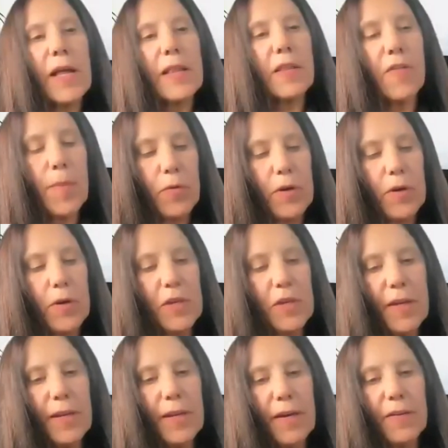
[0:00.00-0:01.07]
I love about what you
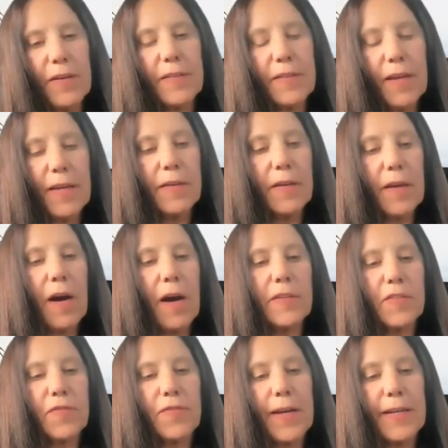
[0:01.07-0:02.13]
said, Alex, and
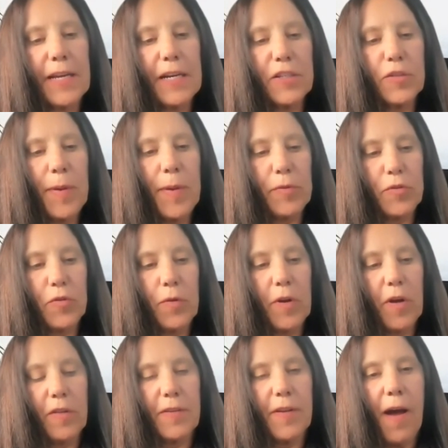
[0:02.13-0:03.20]
us finance people do
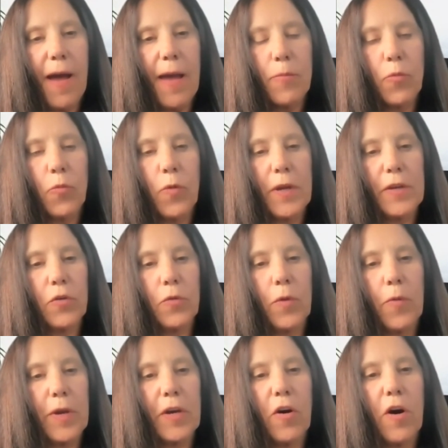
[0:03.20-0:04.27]
it all the time. We do
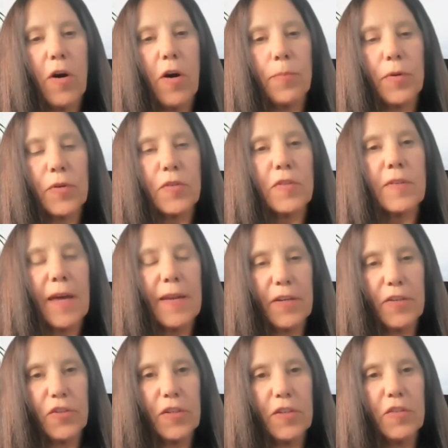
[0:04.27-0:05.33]
what we call
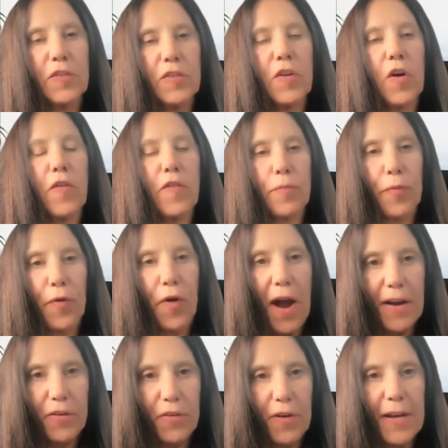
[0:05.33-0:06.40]
percentages, of
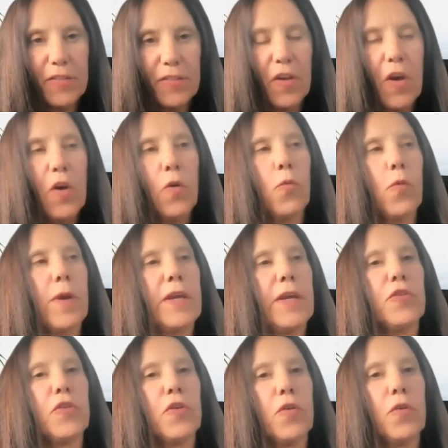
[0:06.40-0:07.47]
progress. I
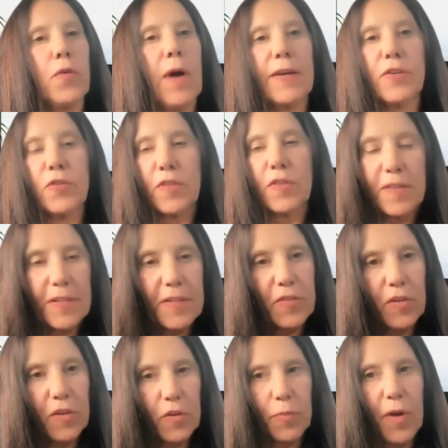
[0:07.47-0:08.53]
do
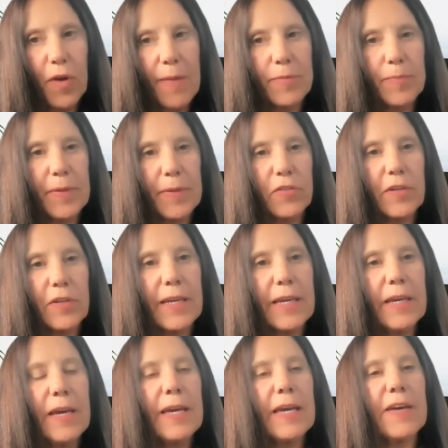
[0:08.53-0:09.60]
statistical probability.
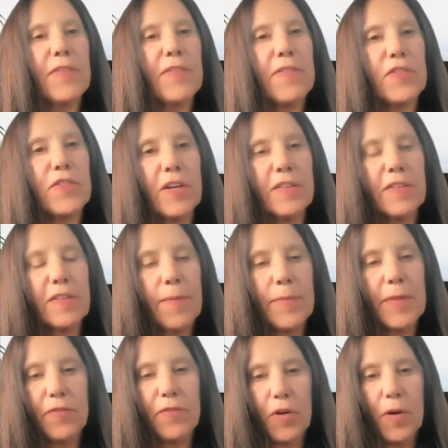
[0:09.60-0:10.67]
If I've done
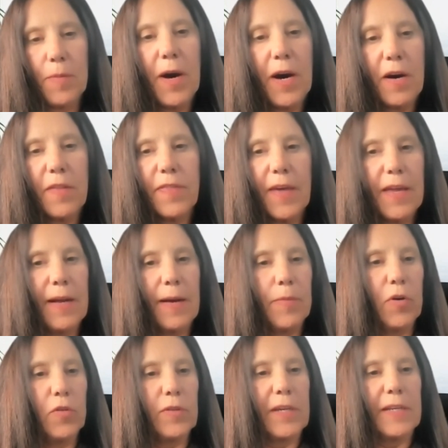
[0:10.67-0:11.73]
something for a month and
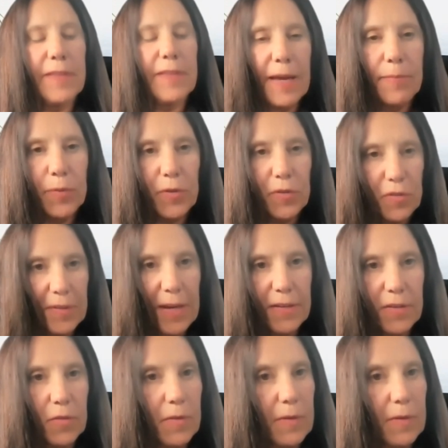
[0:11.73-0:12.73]
I'm only 10%